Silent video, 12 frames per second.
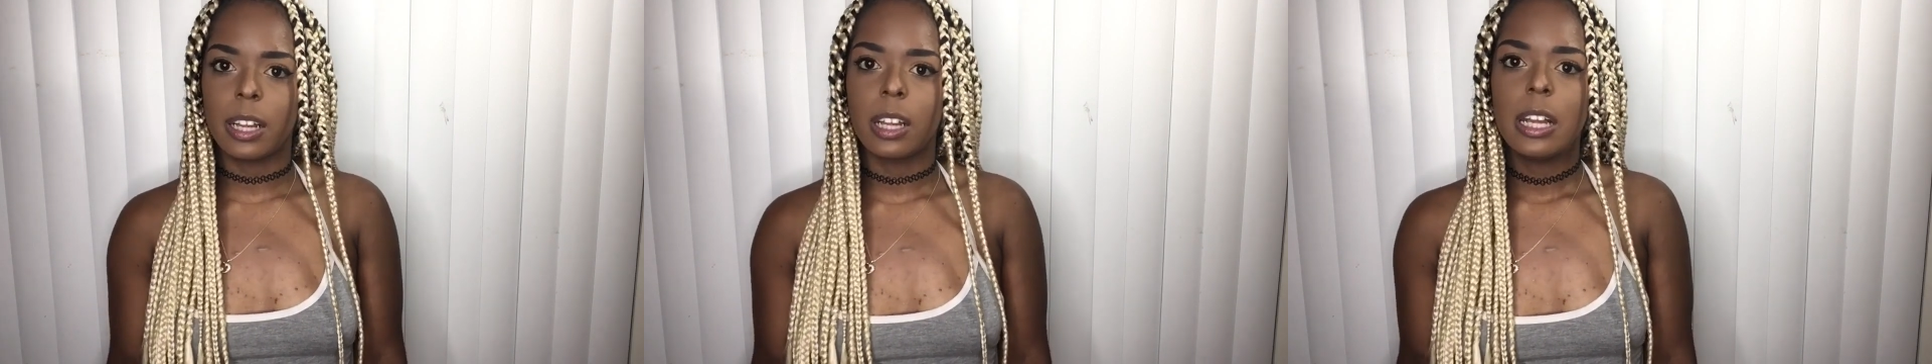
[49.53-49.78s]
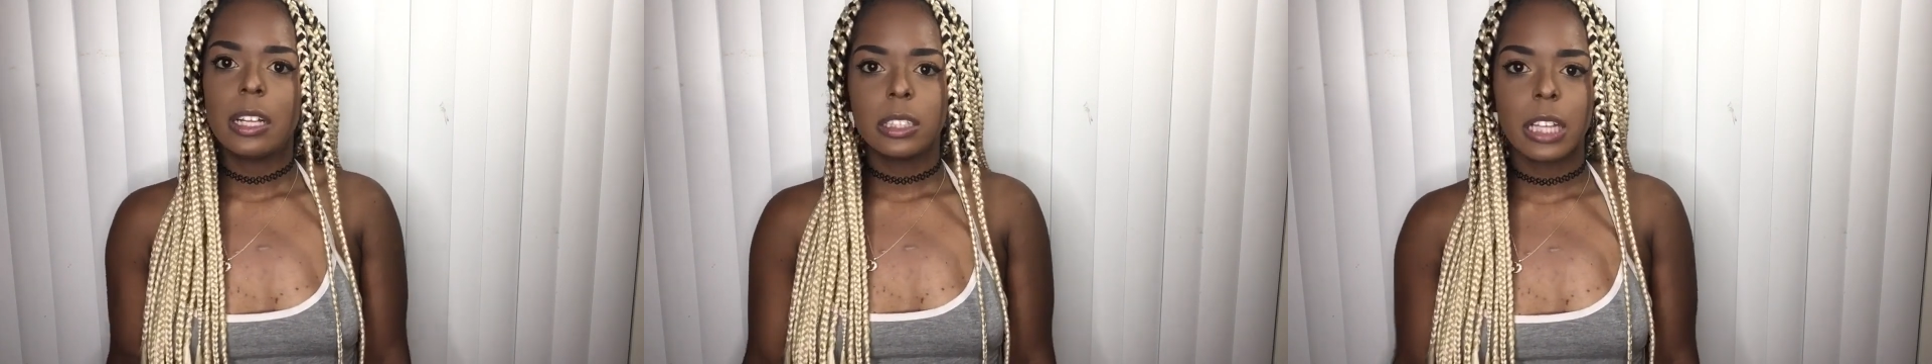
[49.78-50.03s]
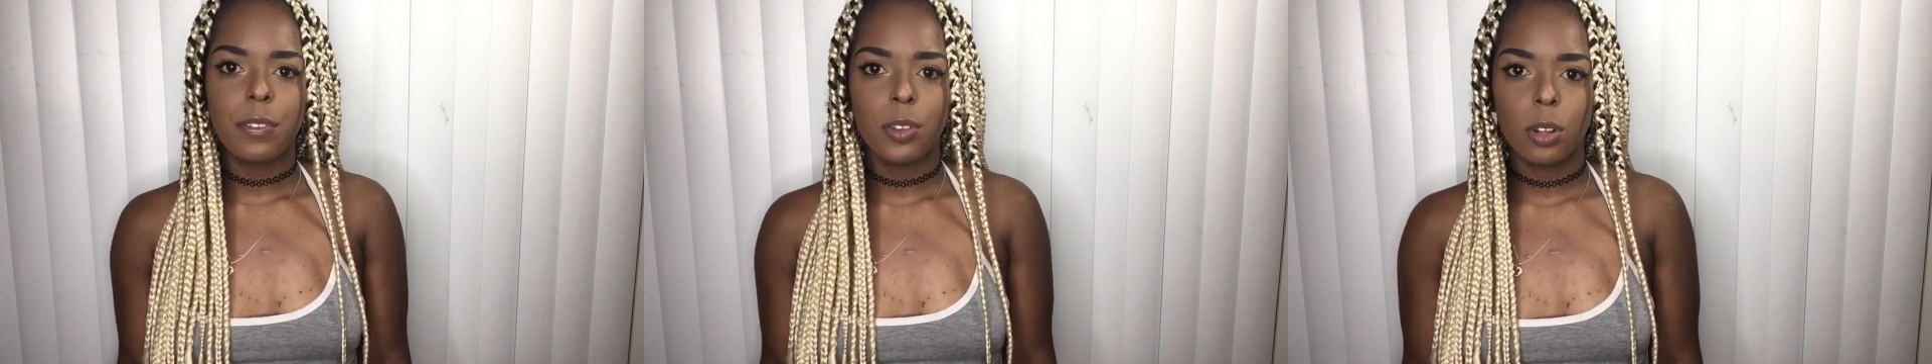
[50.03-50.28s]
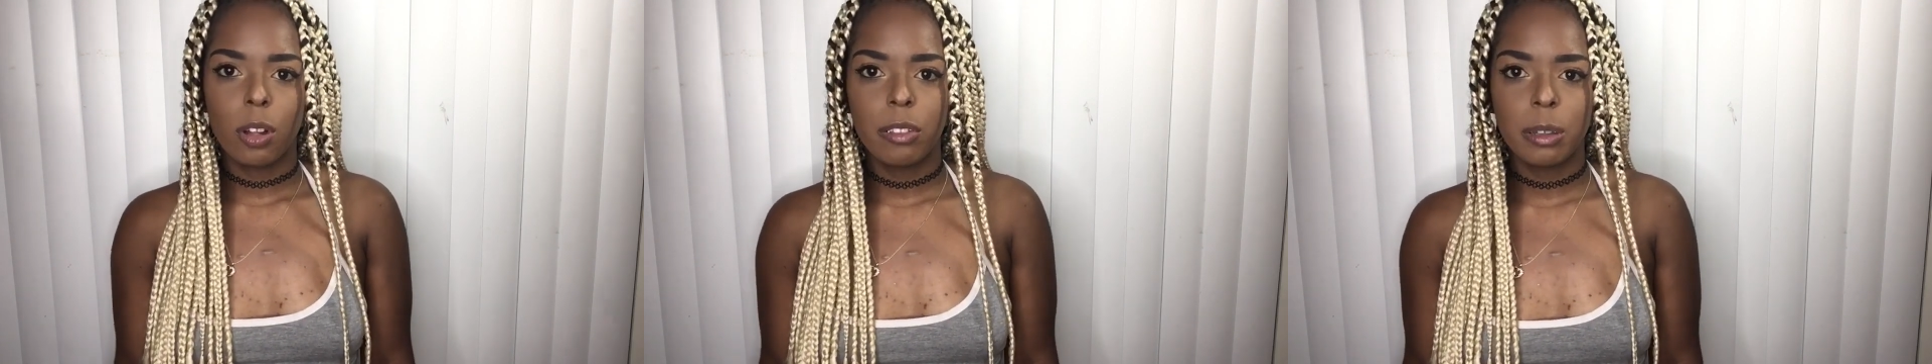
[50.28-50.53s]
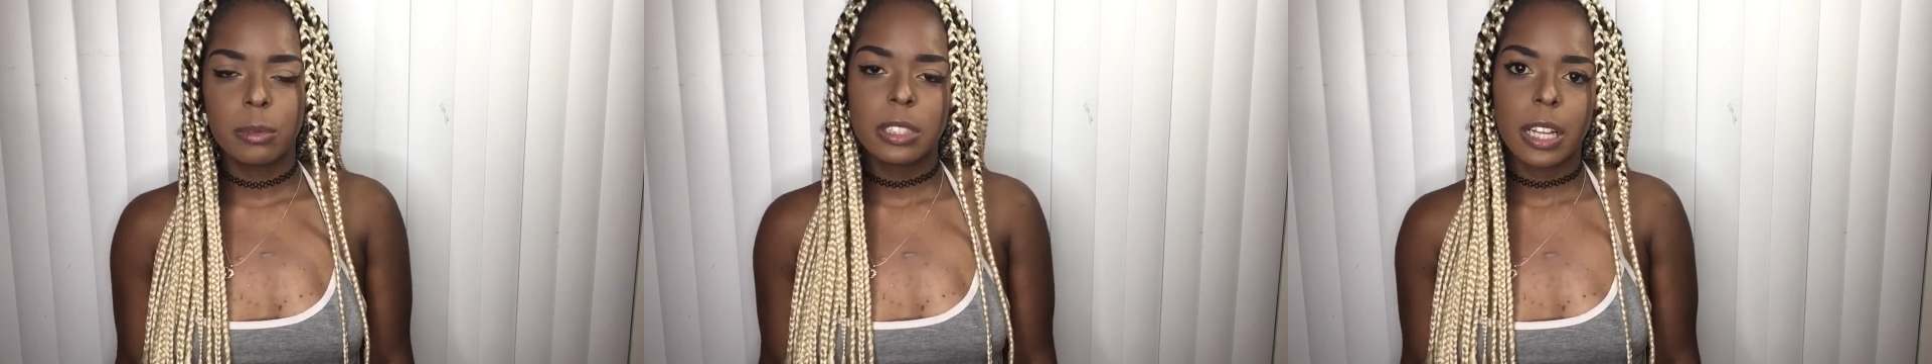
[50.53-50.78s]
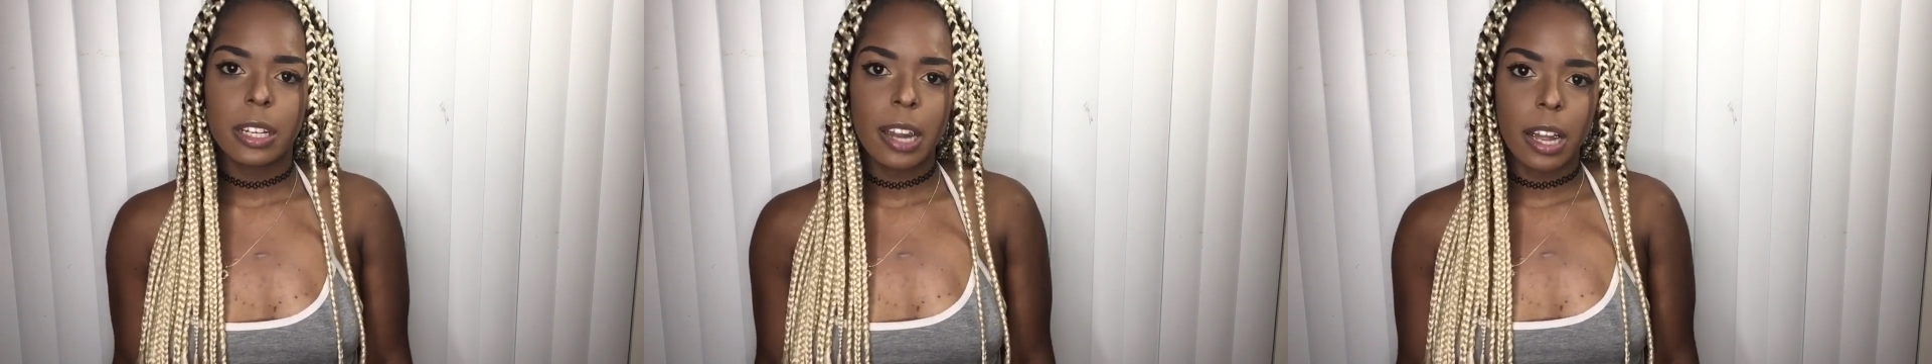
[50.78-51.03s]
Like, say if you owe
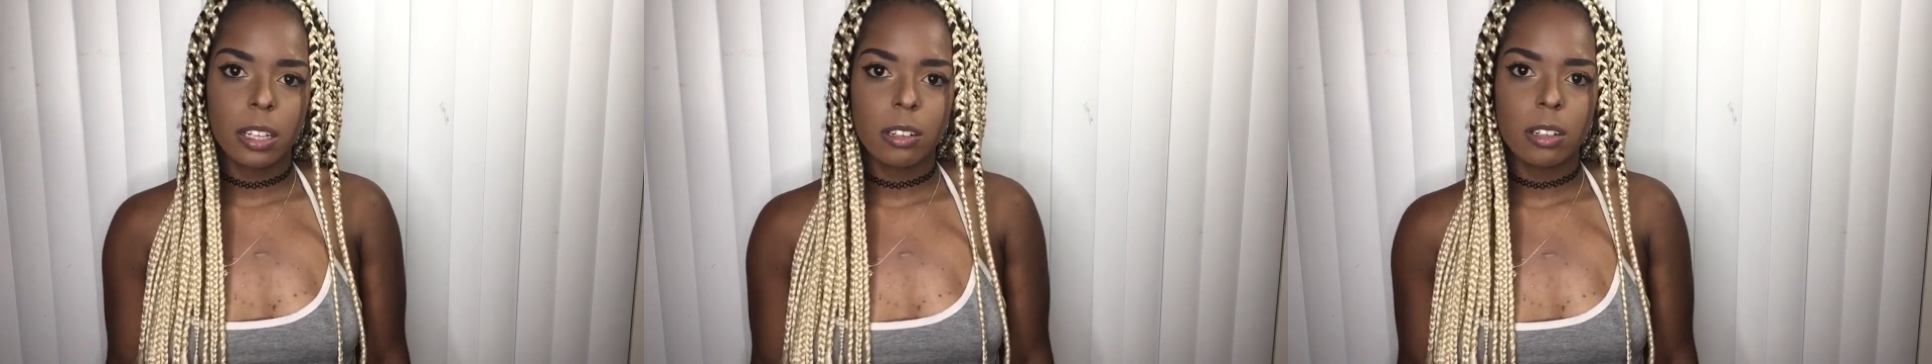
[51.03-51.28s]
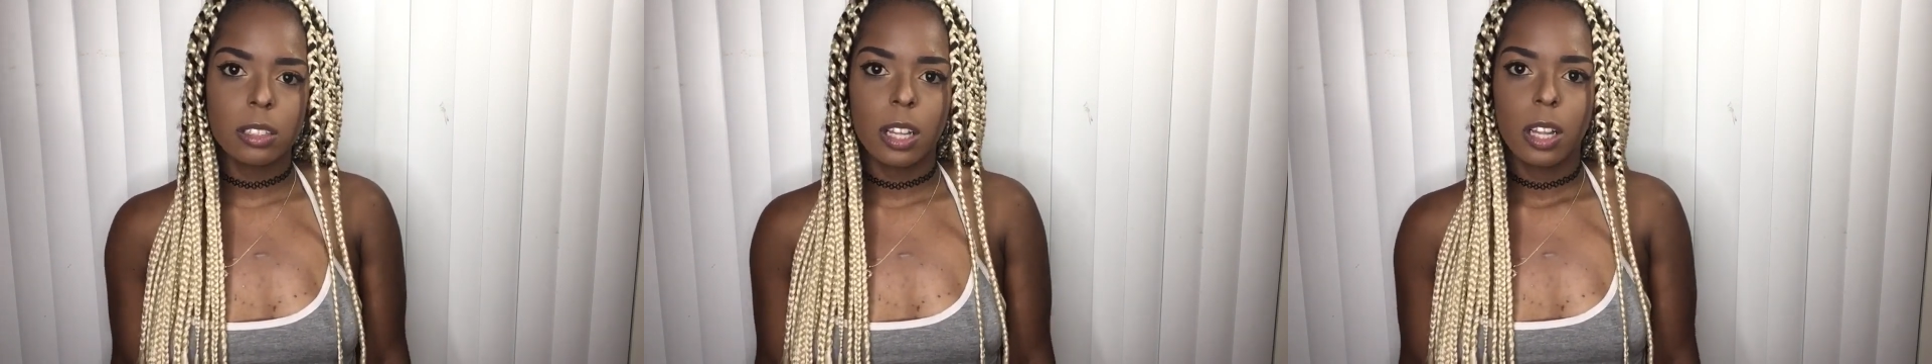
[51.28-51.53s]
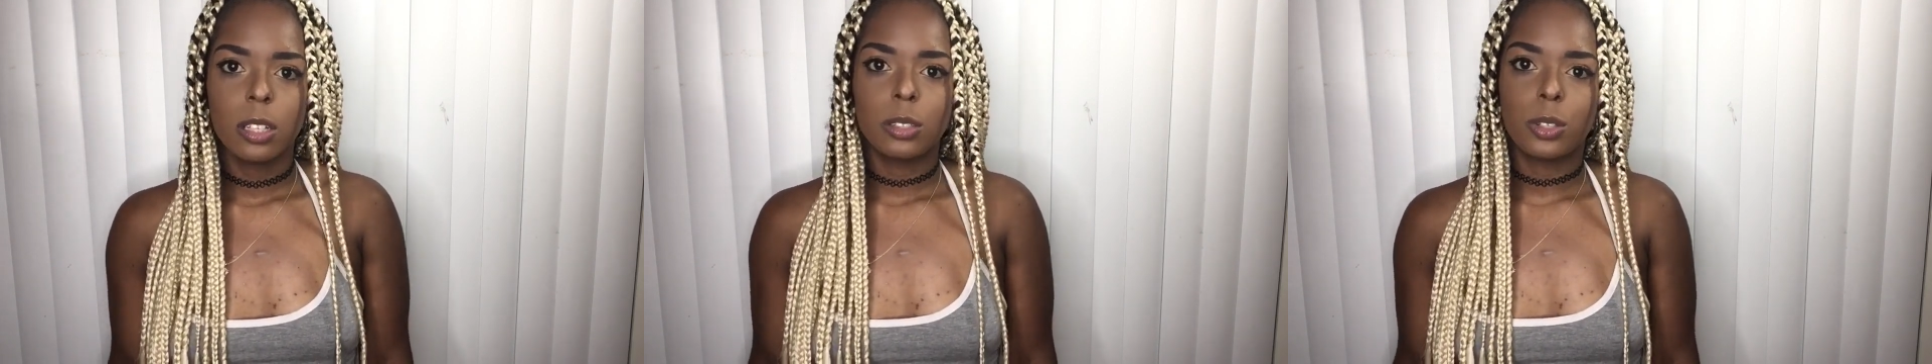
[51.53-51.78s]
them $10,